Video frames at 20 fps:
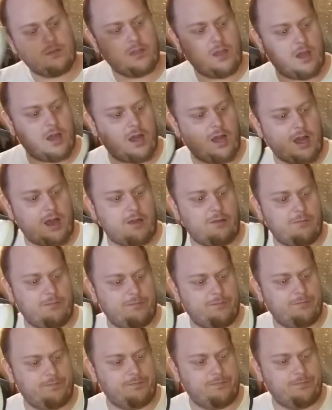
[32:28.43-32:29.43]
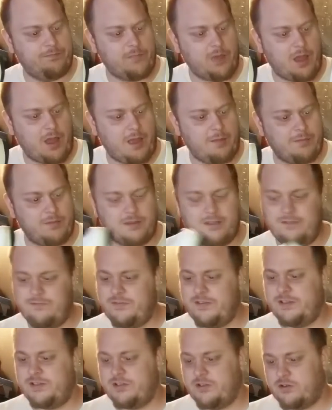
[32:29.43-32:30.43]
Um, I believe
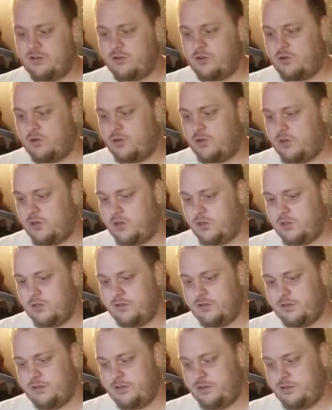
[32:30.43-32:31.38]
these are called,